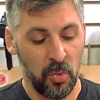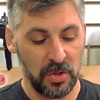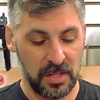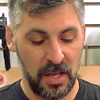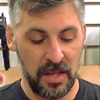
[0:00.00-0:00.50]

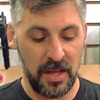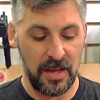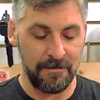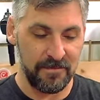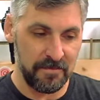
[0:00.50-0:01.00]
was
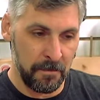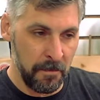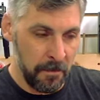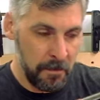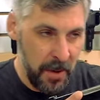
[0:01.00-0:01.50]

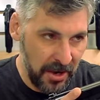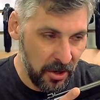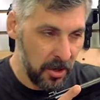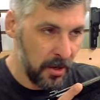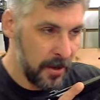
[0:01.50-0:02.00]

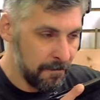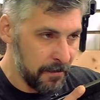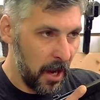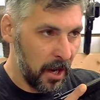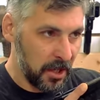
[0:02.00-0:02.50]
better
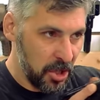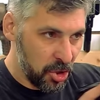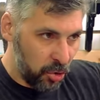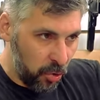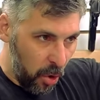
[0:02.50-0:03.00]

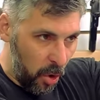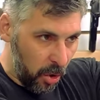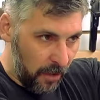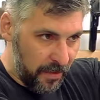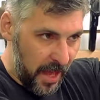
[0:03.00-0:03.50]

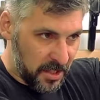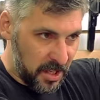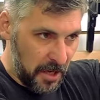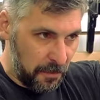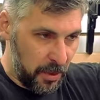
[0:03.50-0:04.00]
control of that
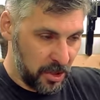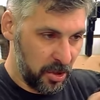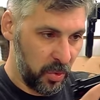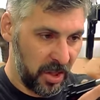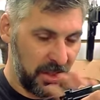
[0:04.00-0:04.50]
sight picture. With